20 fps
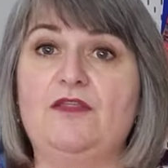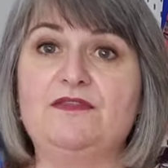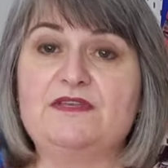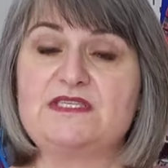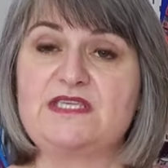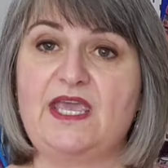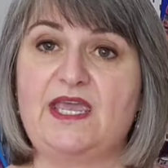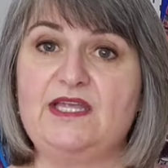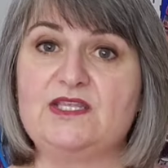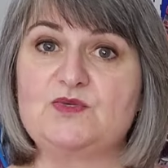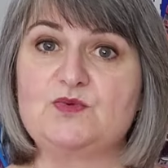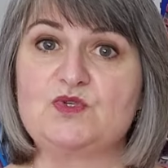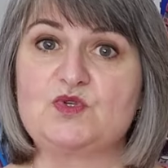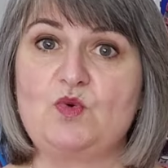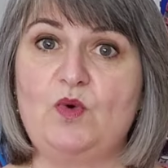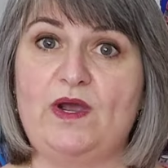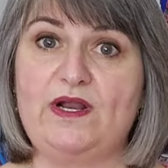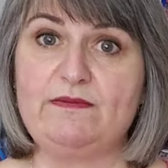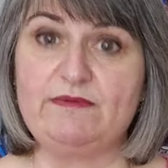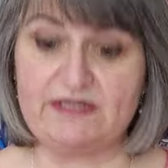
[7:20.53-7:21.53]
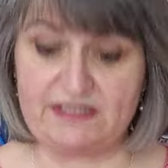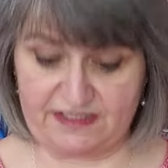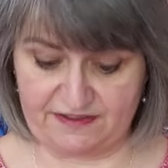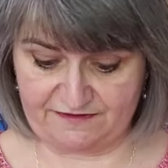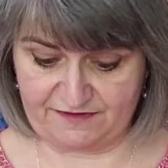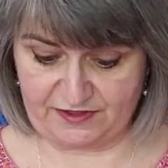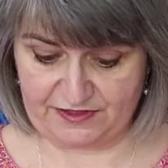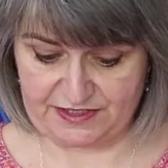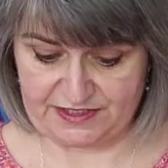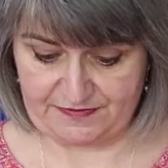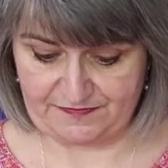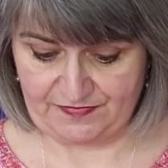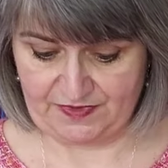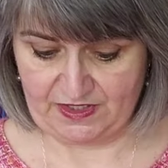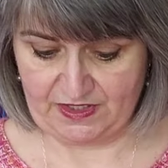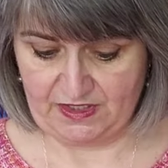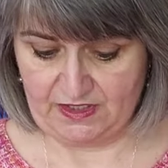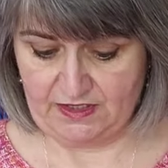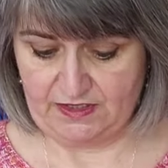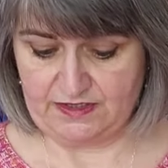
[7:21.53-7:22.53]
the skeins was quite a bit different.
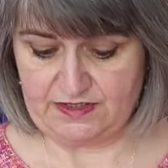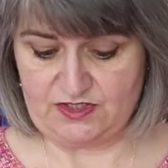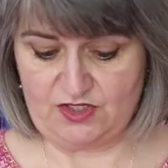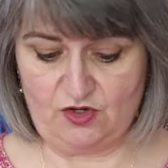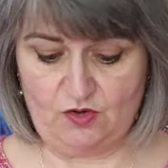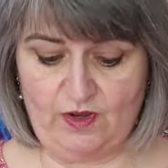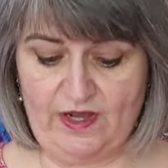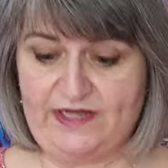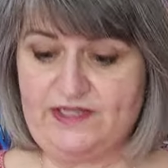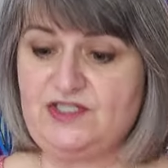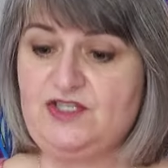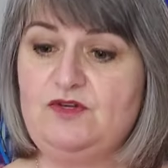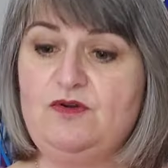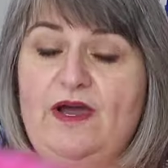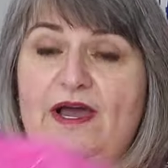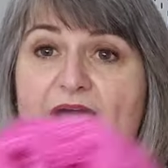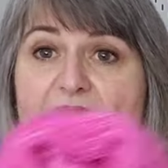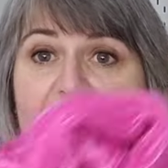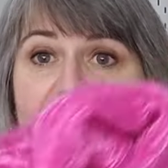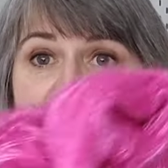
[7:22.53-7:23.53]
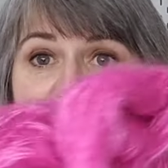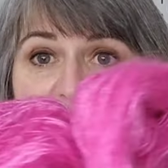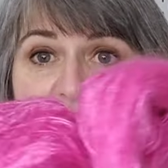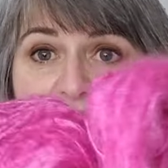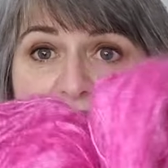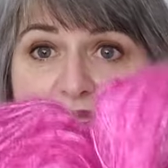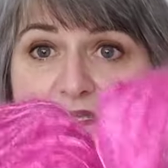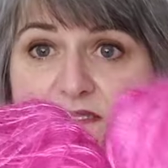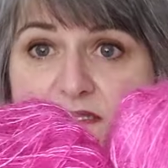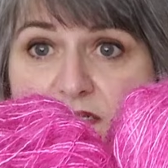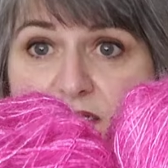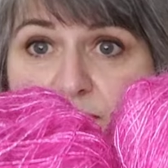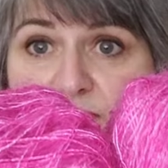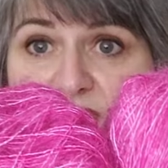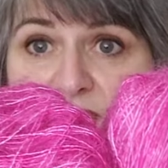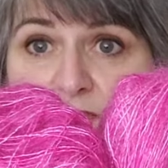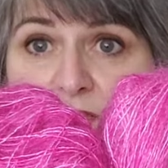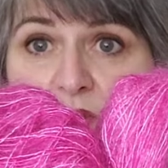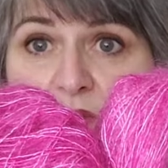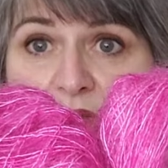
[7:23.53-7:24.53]
So I do have a nice little bit
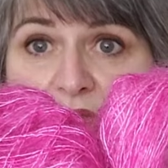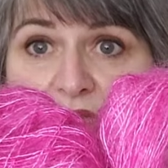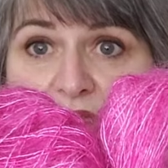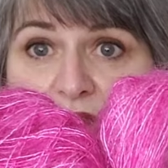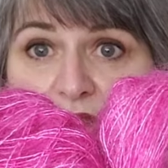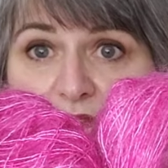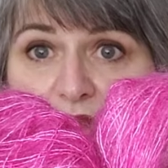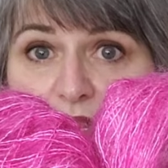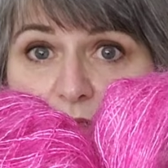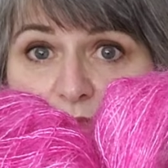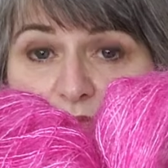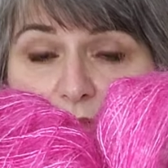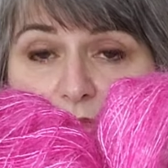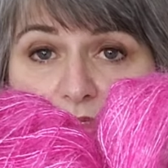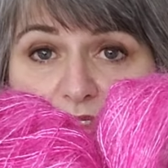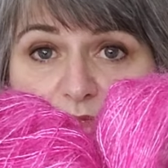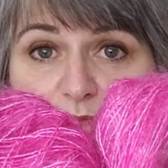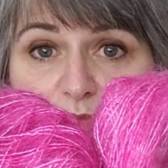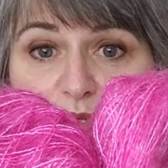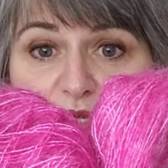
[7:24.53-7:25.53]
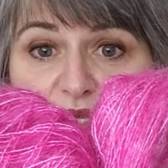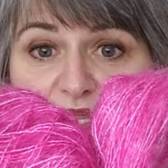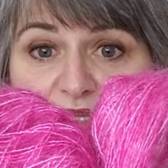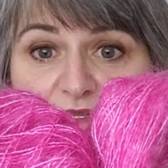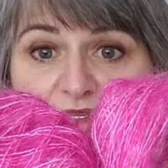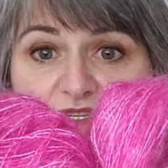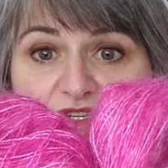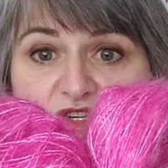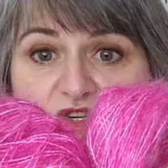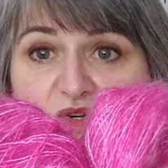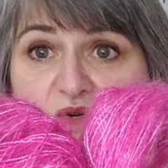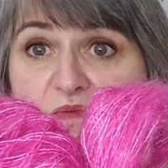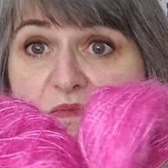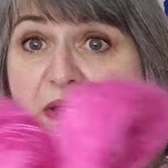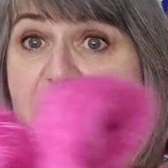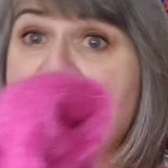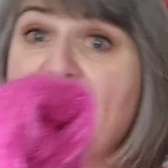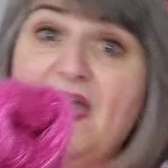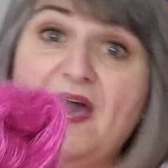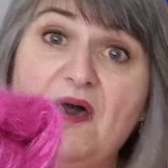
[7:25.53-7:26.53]
of mohair that I'll be able to put into
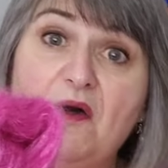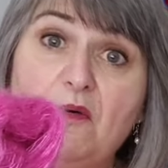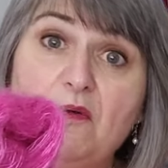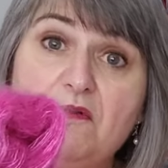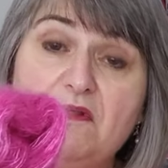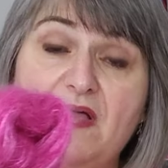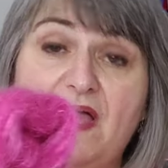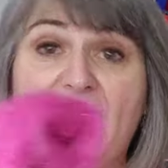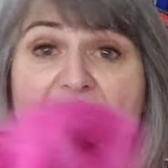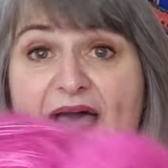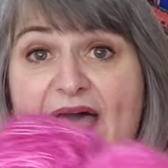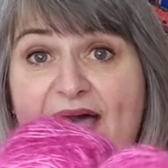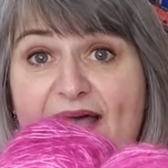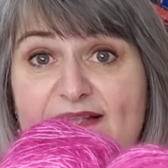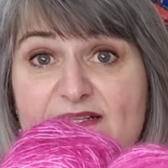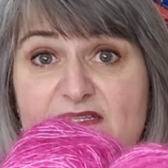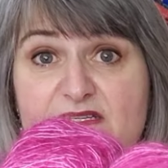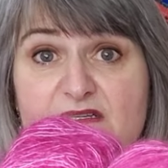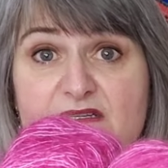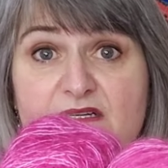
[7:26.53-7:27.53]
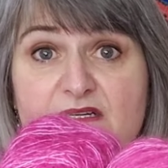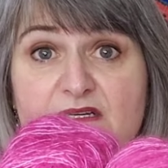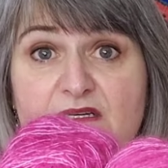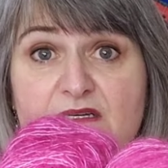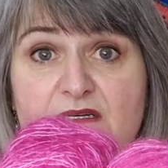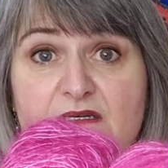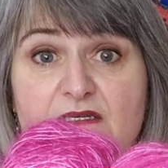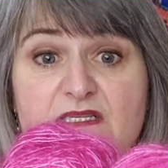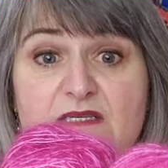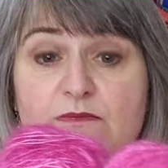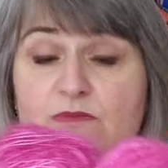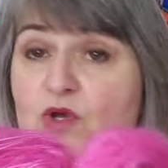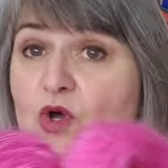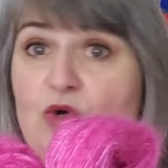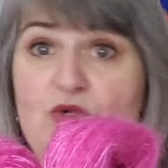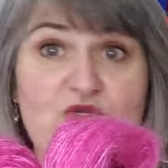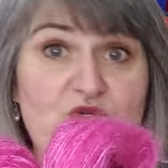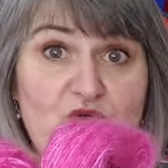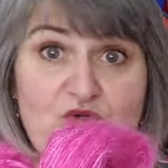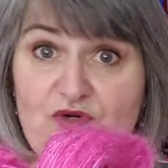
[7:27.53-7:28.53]
a cowl, a hat, some
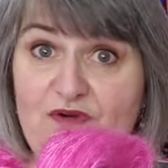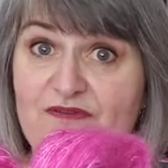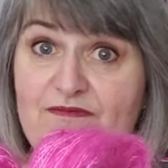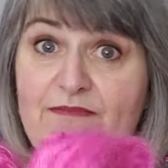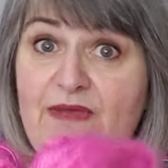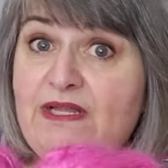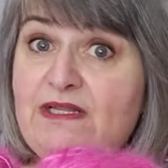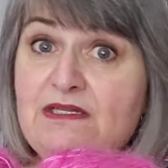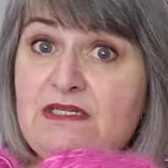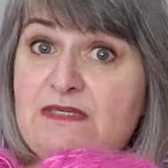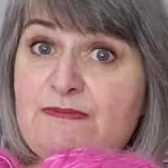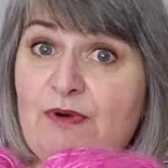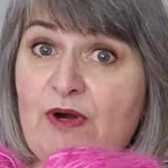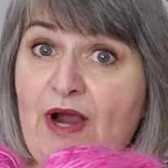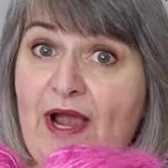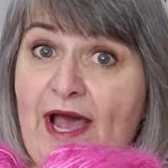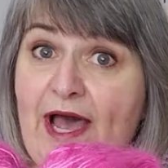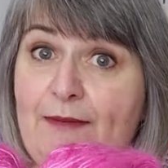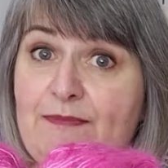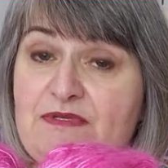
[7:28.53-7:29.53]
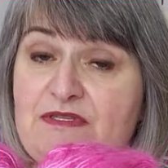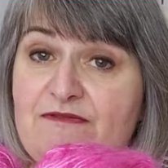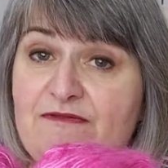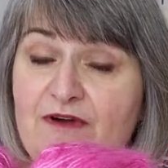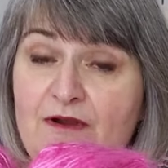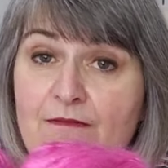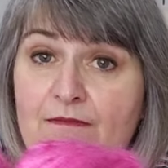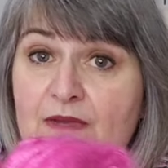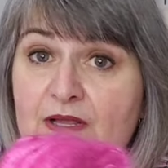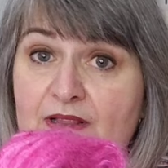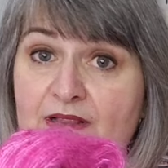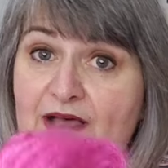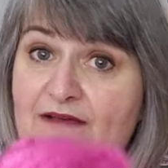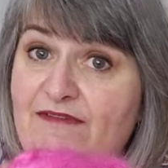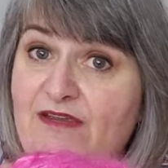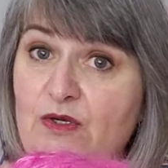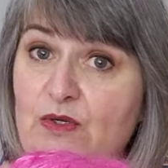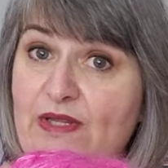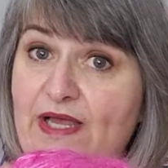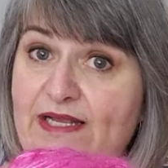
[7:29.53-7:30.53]
coastal drift mittens perhaps from La
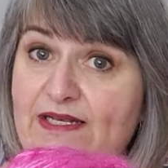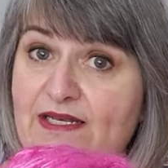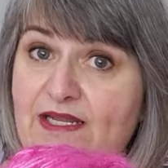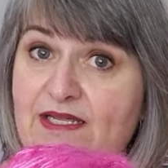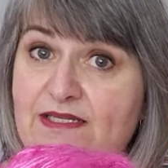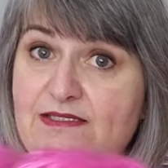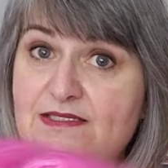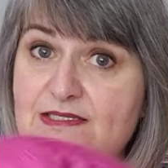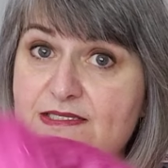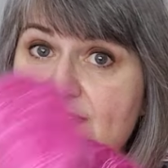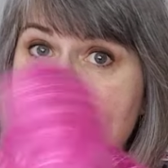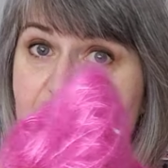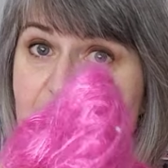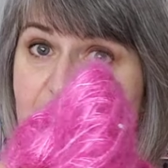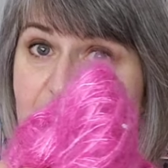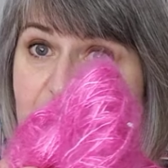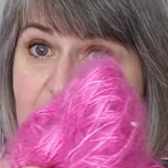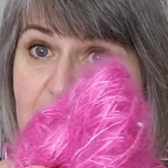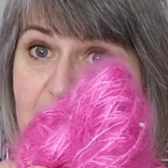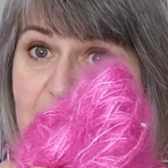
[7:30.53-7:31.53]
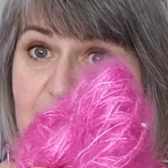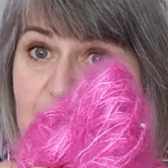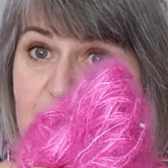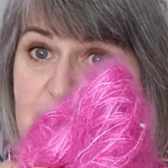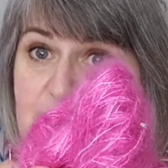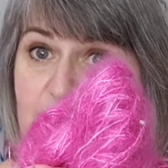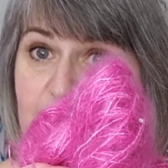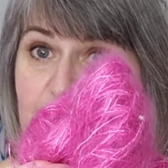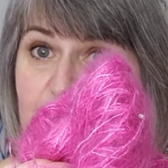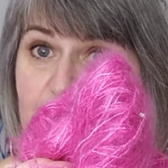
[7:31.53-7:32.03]
Violette Knits. There's